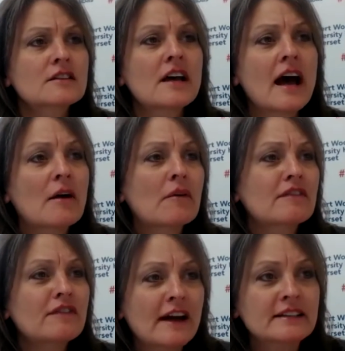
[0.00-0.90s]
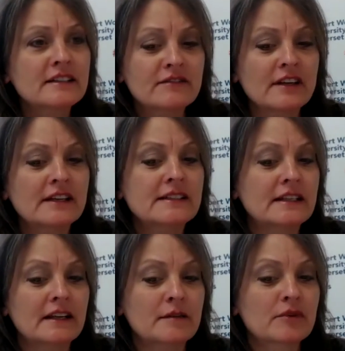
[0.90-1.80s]
So how effective is
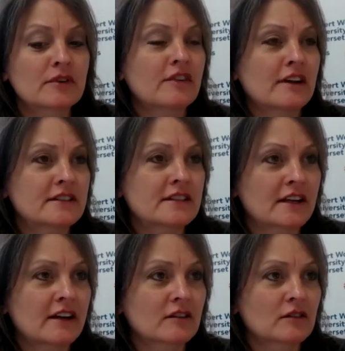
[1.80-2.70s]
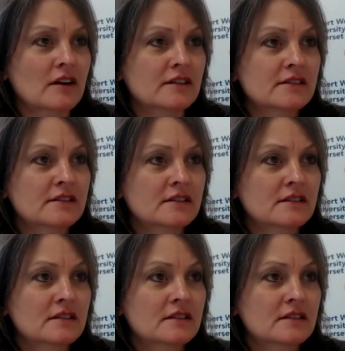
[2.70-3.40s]
it in preventing hair loss?